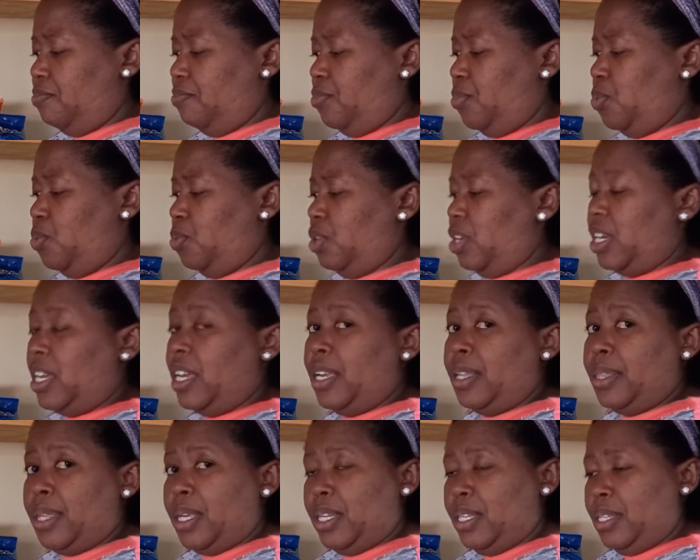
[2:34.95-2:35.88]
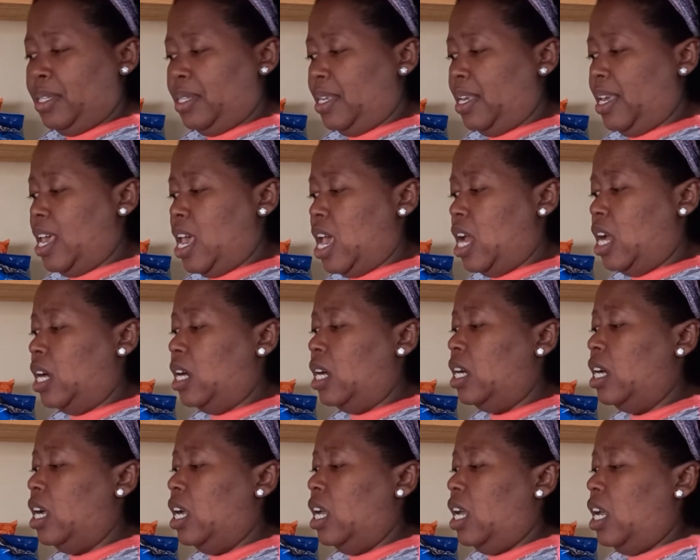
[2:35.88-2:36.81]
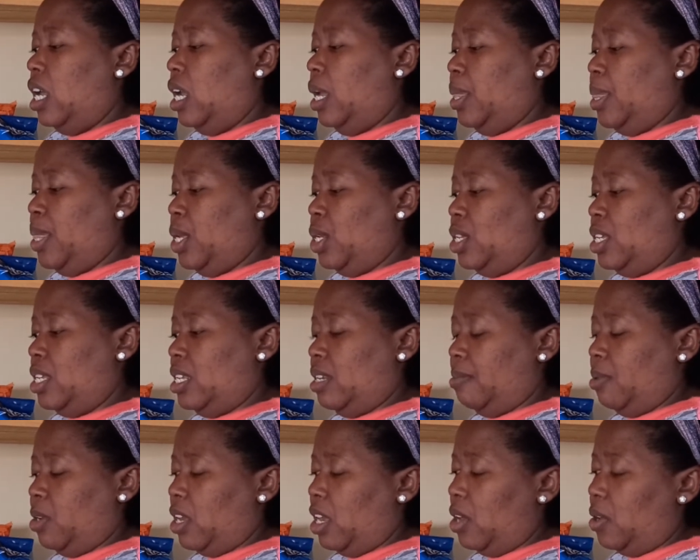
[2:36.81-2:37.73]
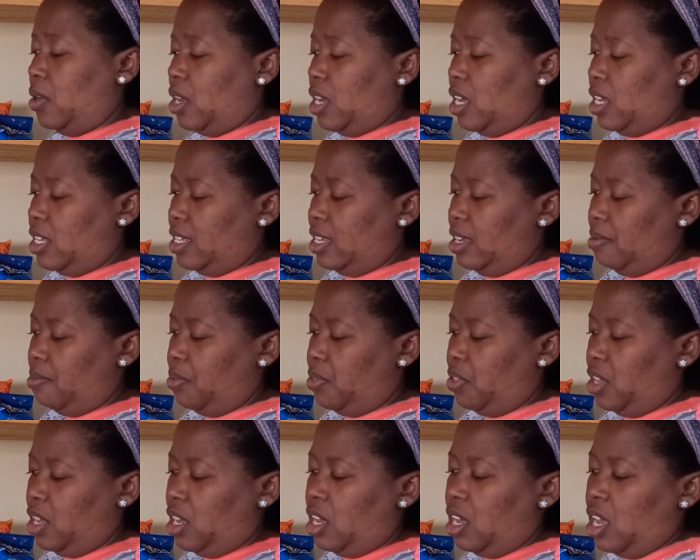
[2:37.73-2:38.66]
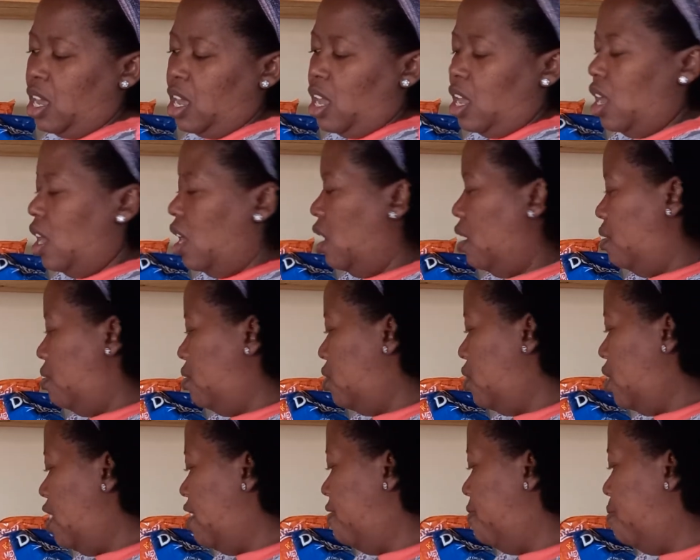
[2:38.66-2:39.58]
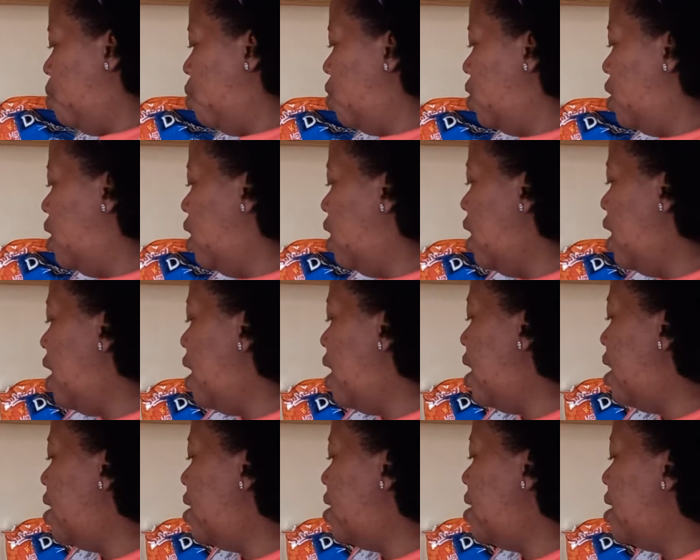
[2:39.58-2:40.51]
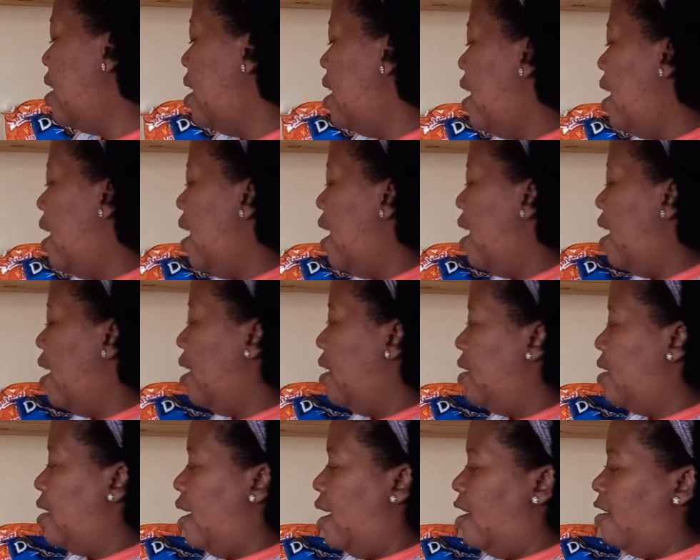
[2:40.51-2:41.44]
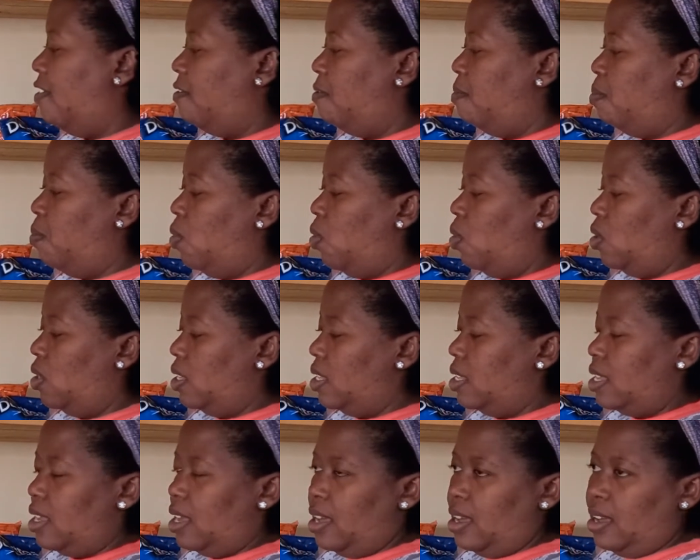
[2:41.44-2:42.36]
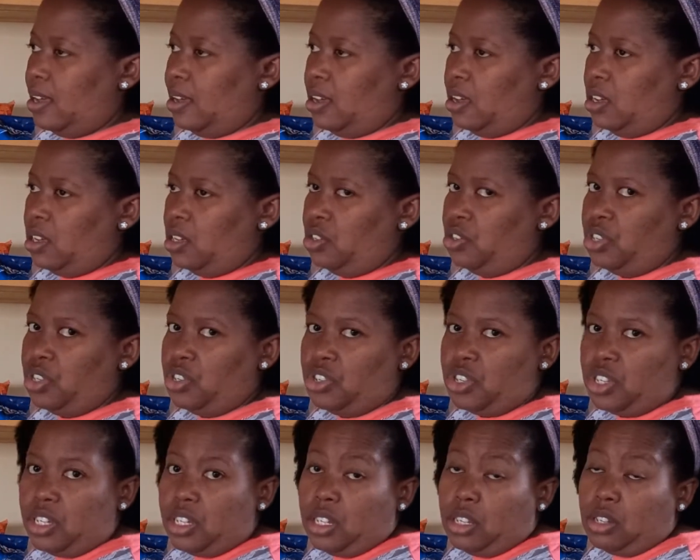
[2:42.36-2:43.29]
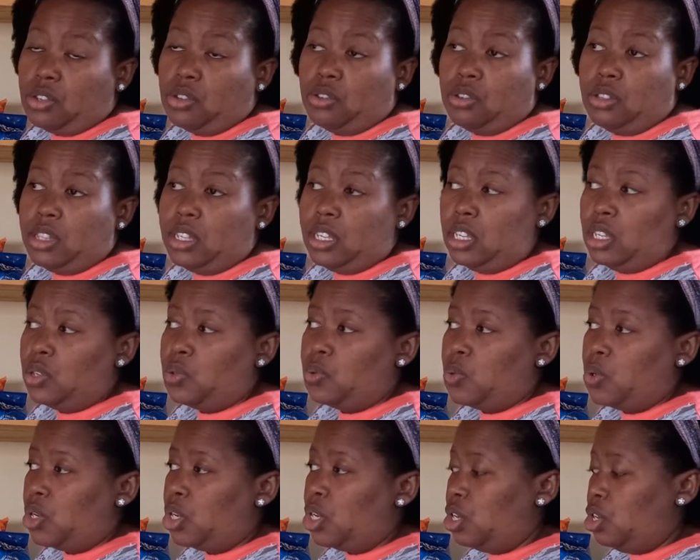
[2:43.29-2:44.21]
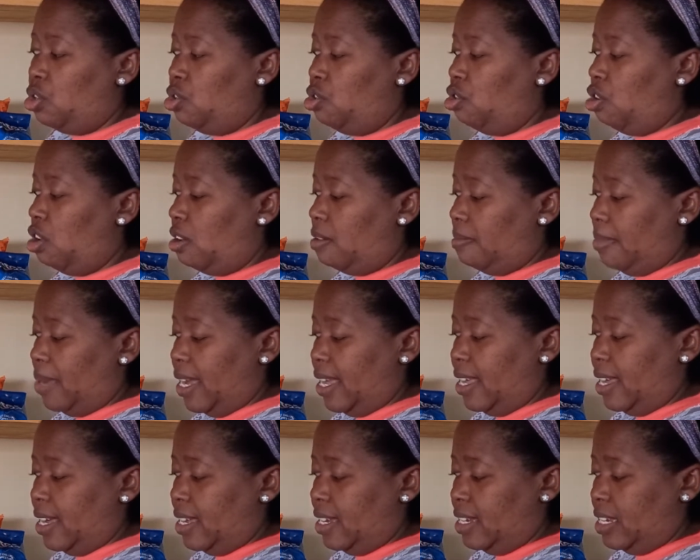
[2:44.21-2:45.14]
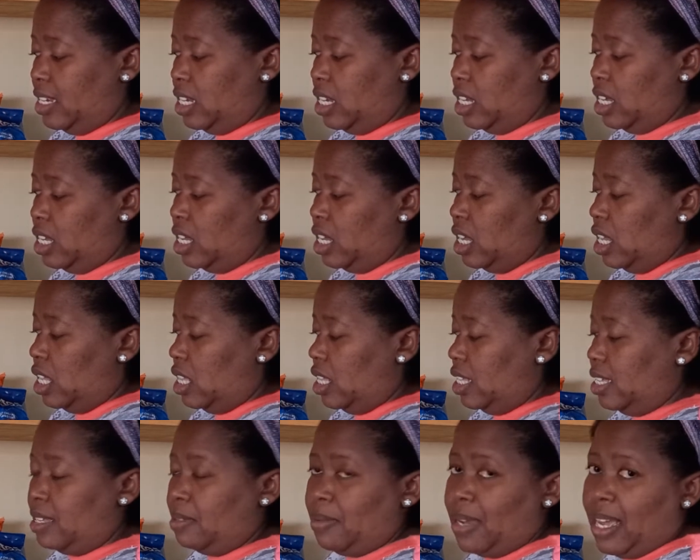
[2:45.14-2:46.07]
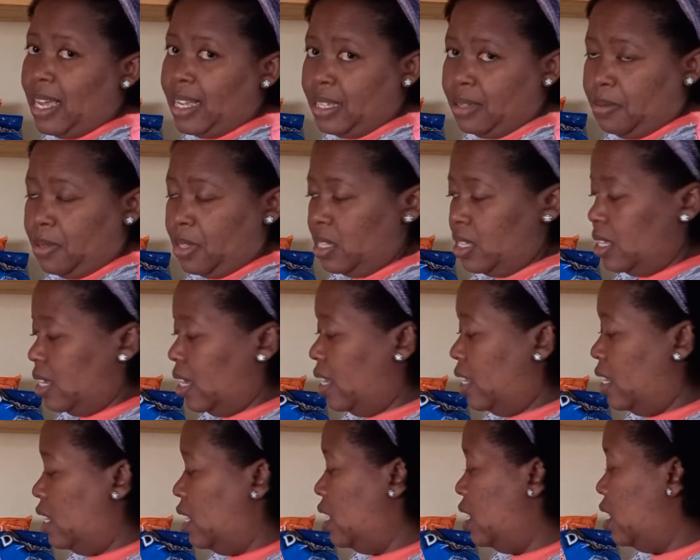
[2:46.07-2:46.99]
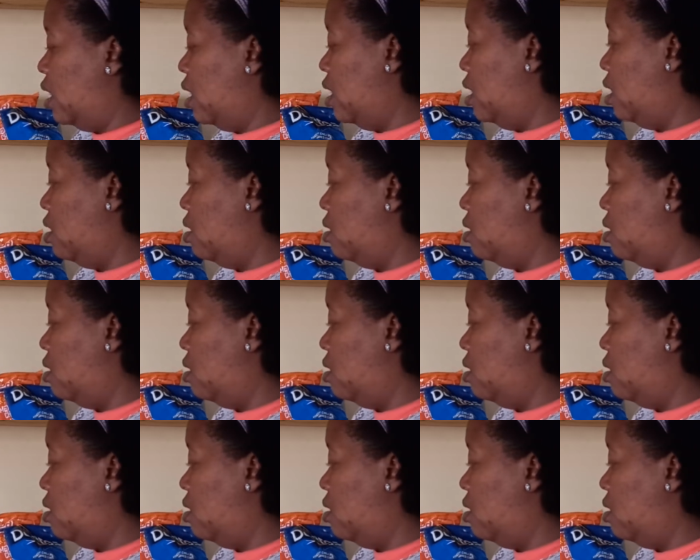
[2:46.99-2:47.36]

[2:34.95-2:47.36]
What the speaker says: working things here in the stomach area type thing. So I've bought that, and I've bought ginger tea. So these were not my idea. This is my husband's idea